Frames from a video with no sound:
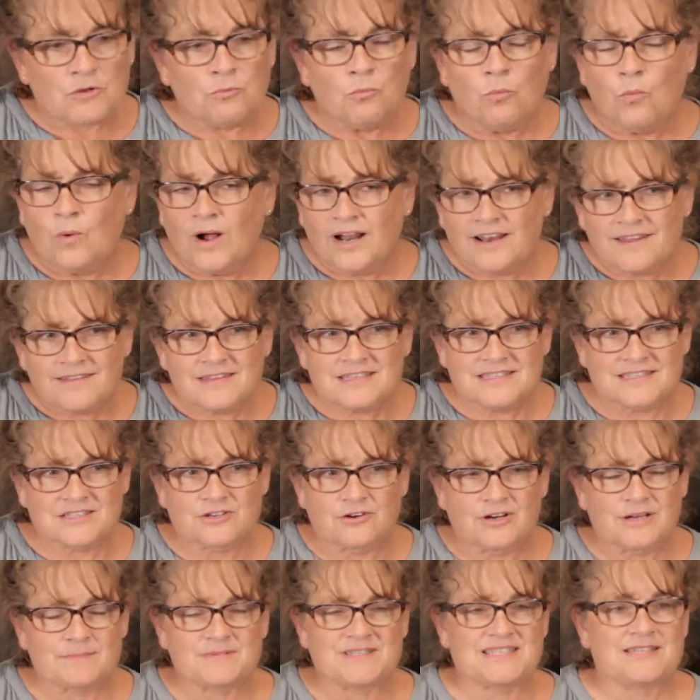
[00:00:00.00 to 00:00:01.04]
one of the
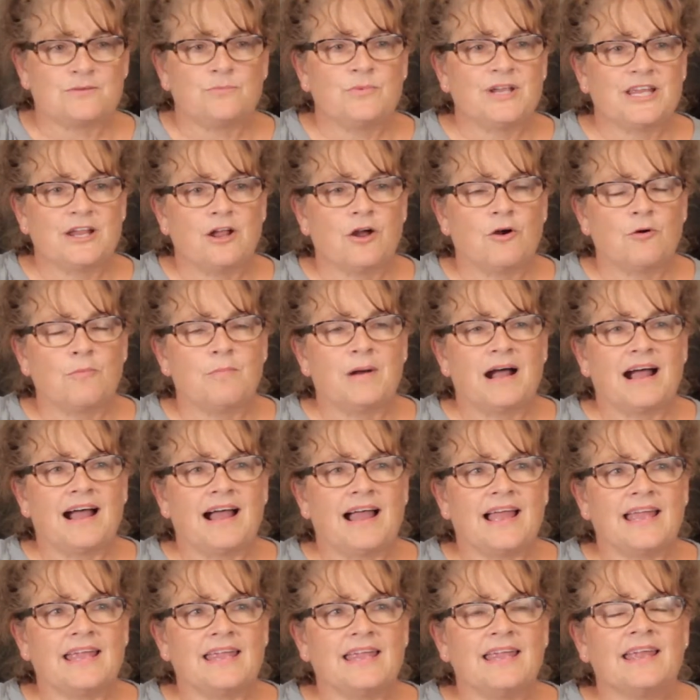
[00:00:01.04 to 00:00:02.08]
scripts that we go
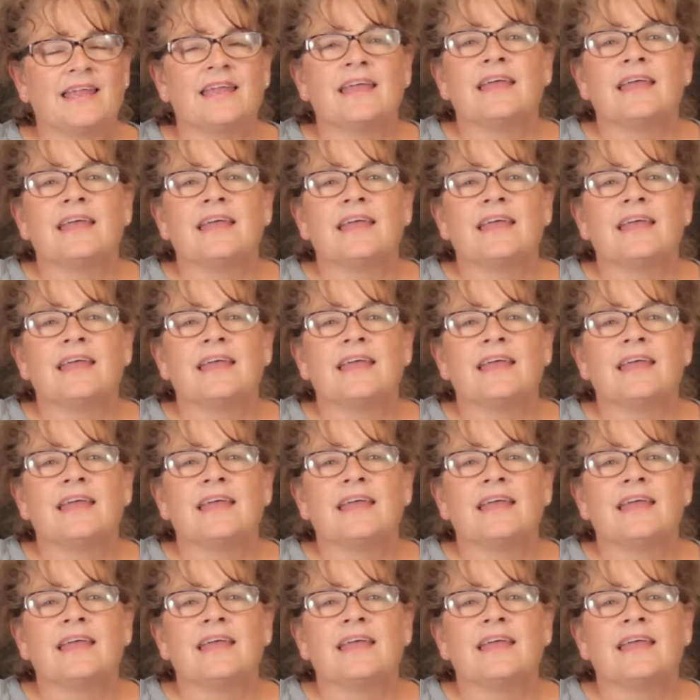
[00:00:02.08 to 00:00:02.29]
by